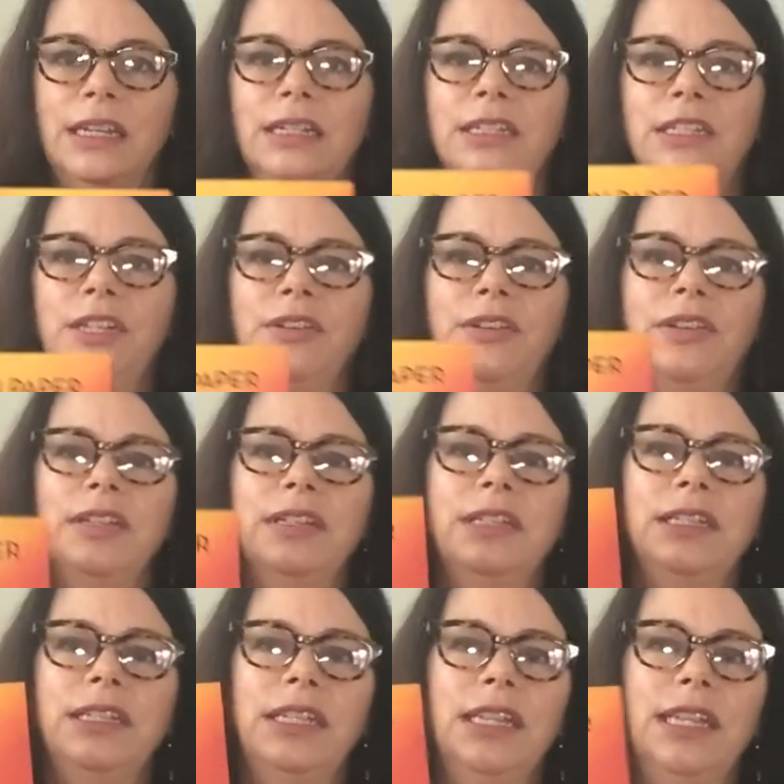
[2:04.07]
So you
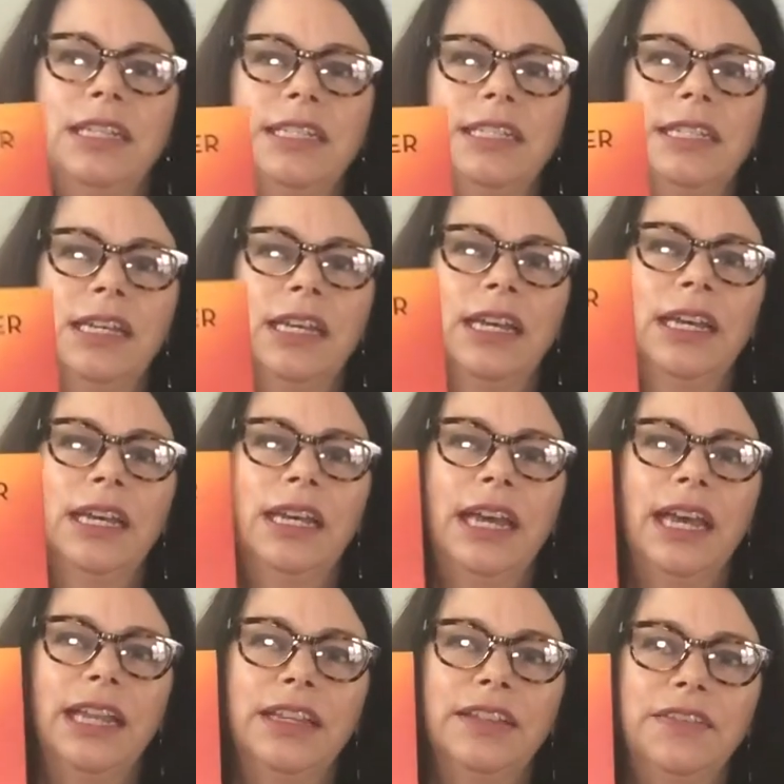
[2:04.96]
can see this
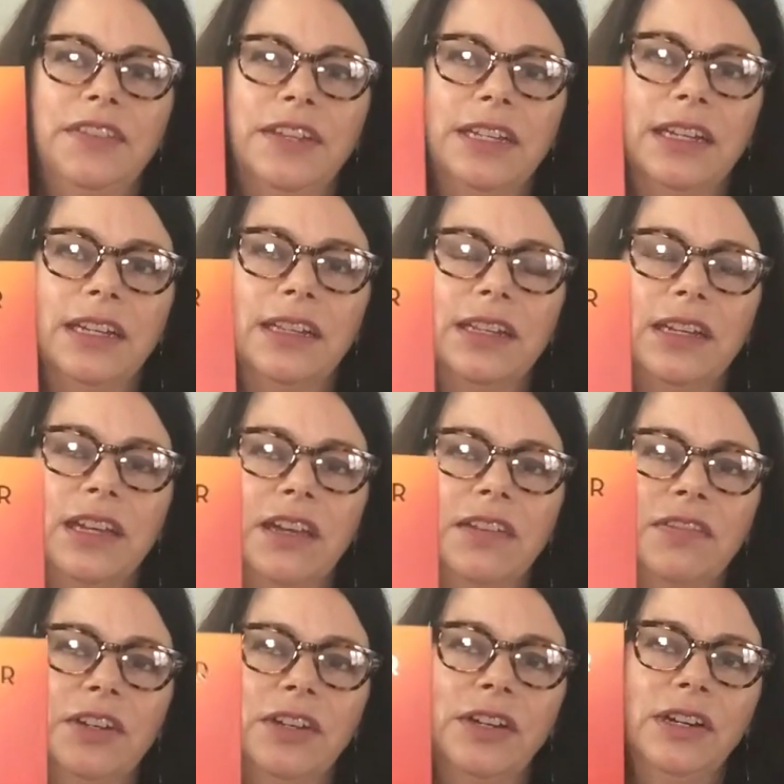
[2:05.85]
elephant on the
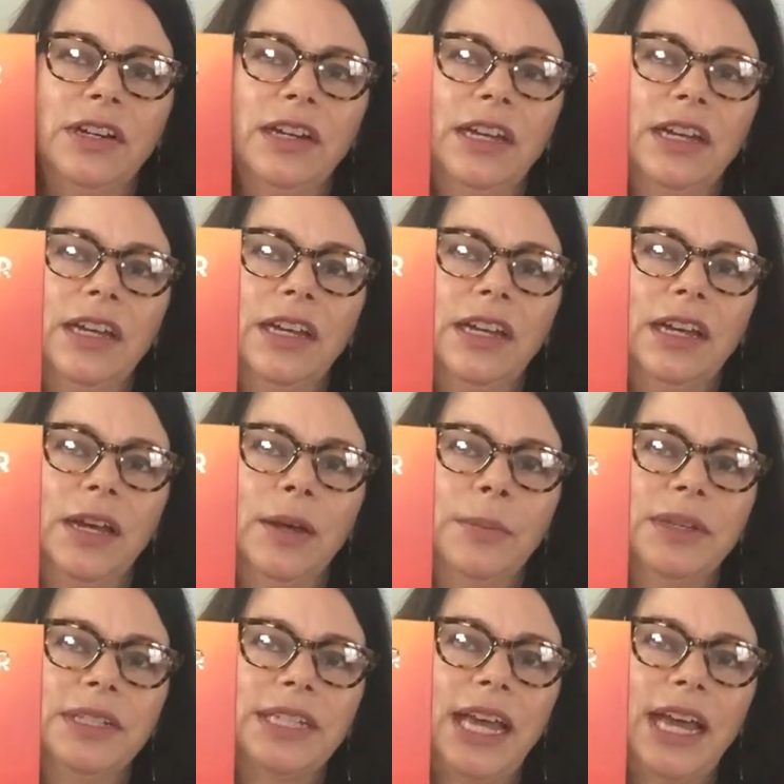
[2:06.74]
cover
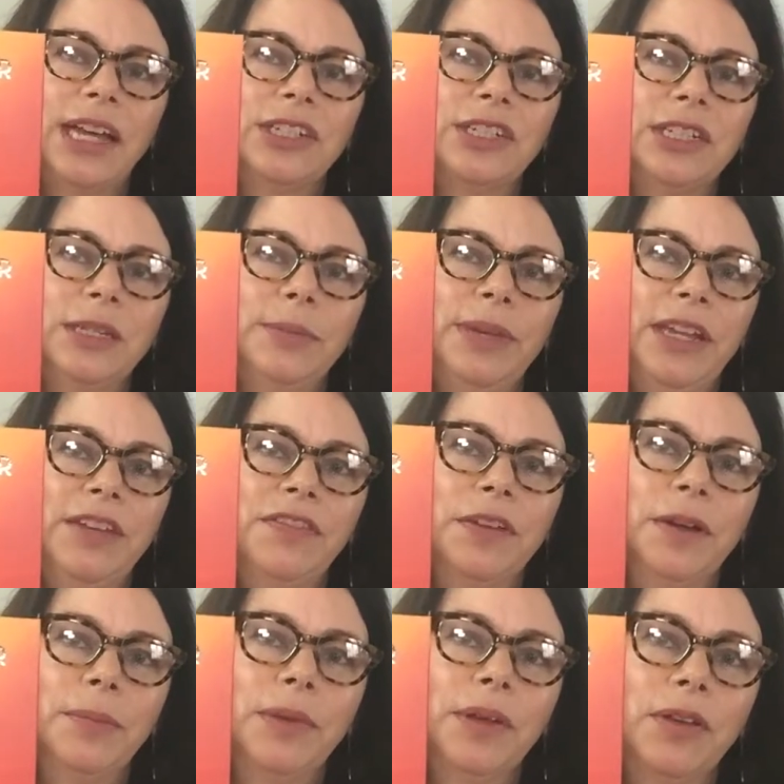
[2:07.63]
is actually made
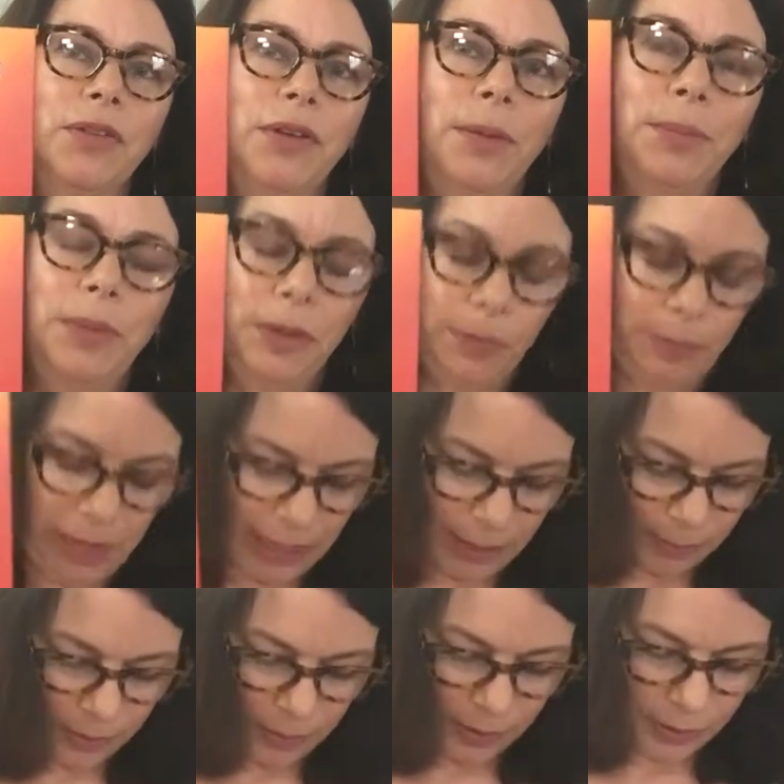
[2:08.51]
from crumpled
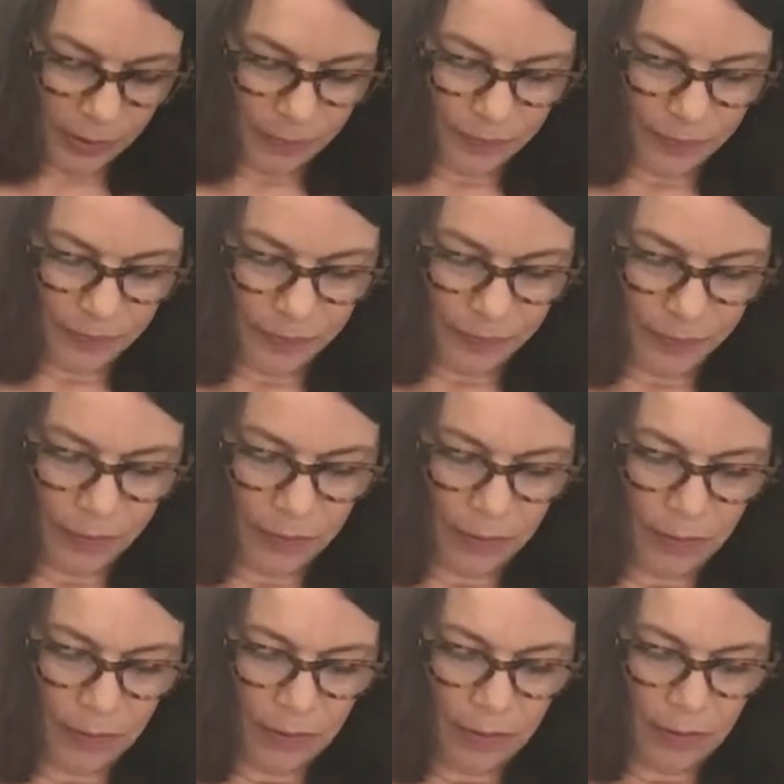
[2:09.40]
paper.
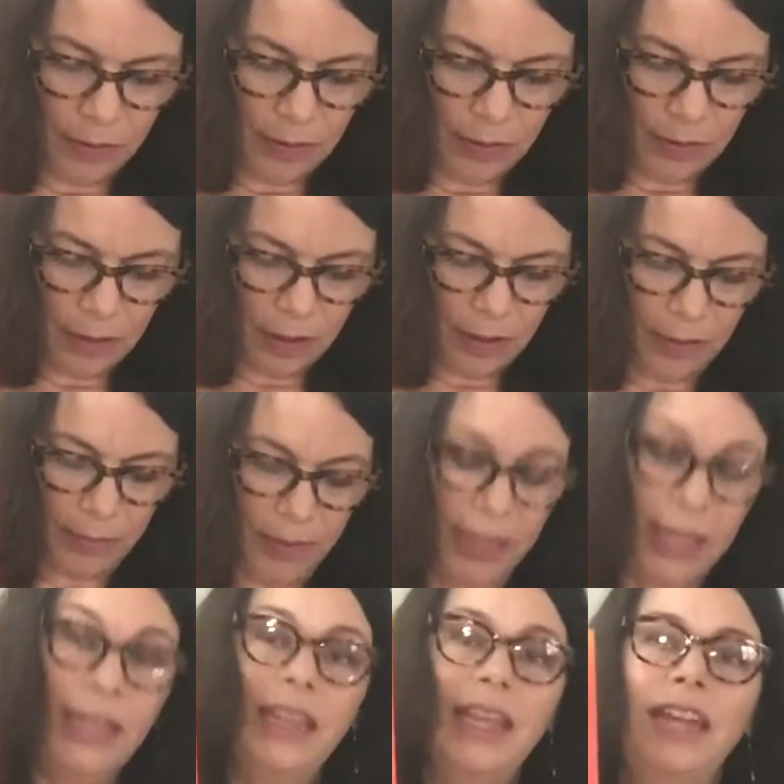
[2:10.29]

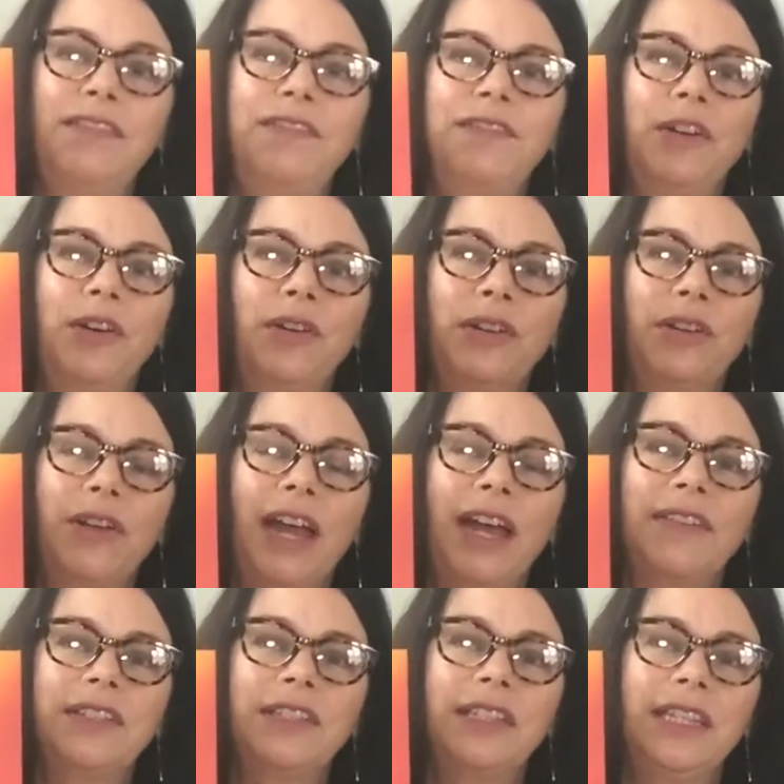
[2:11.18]
He then
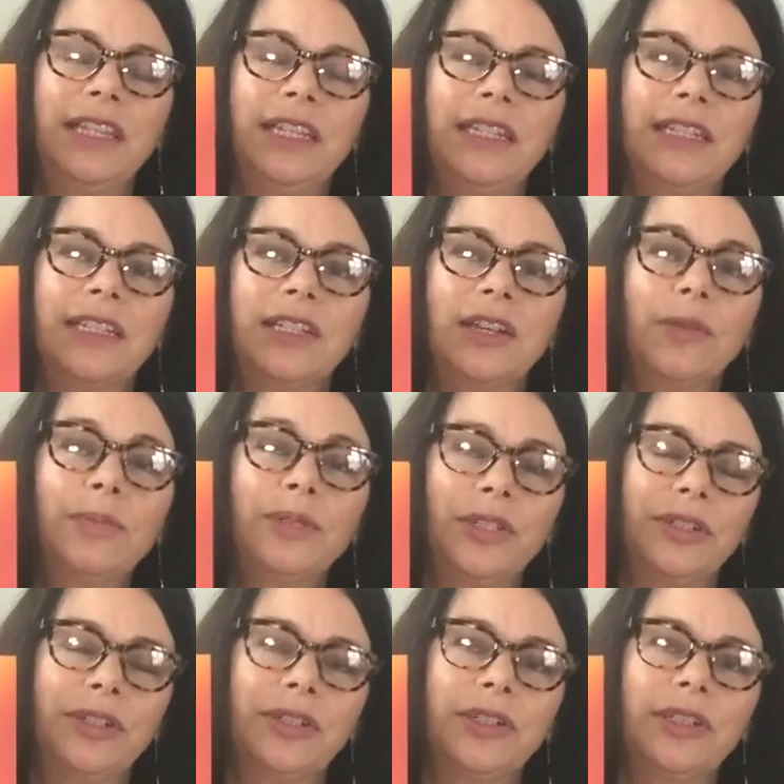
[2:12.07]
photographs these
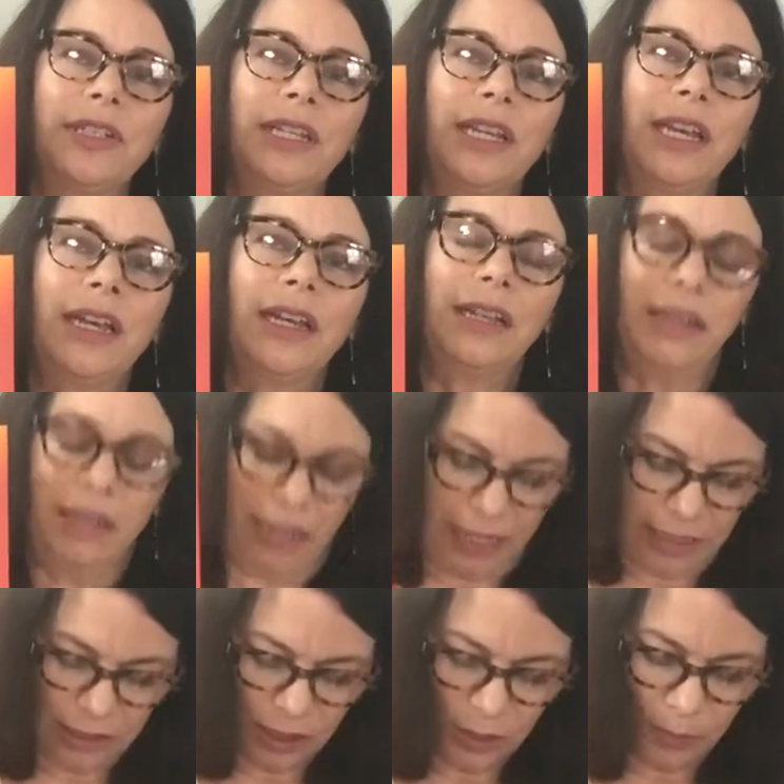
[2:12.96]
sculptures
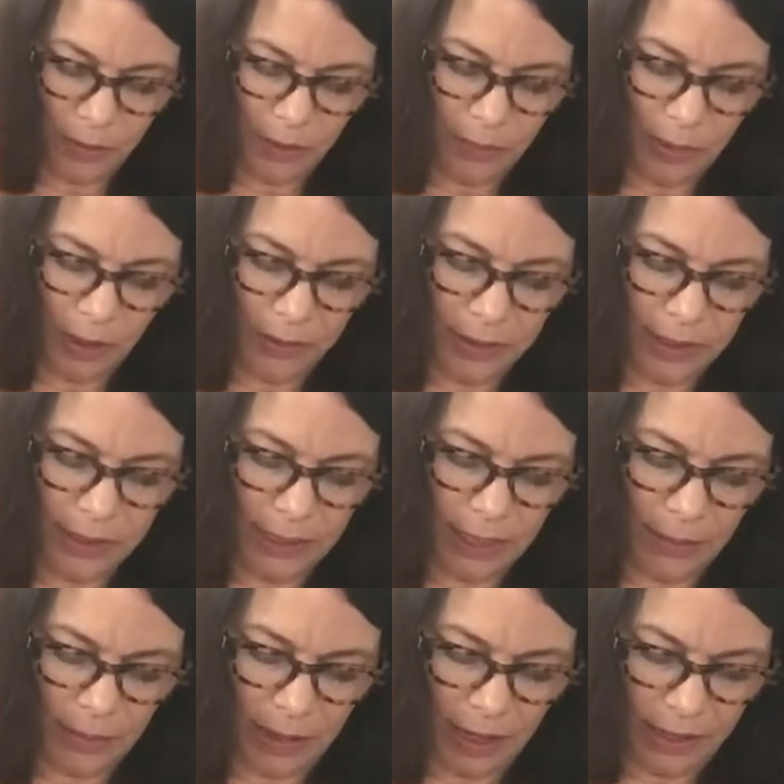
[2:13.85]
and superimposes
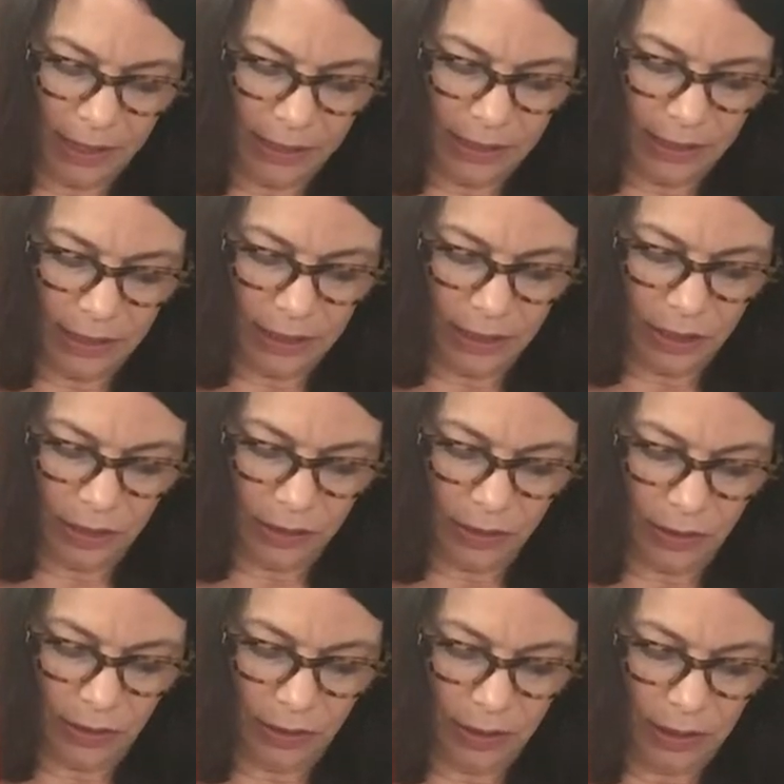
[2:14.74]
them on a
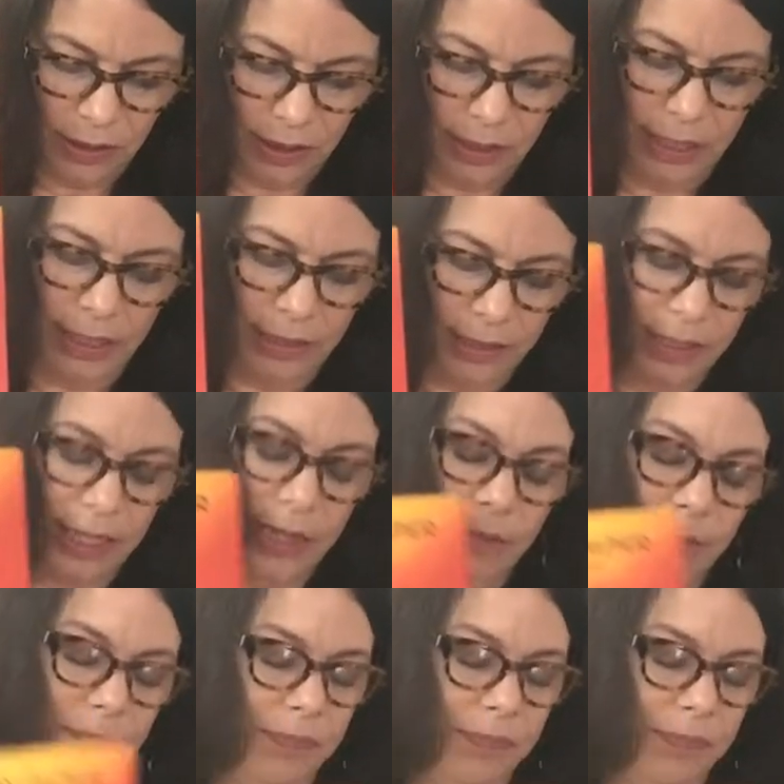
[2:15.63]
digital landscape.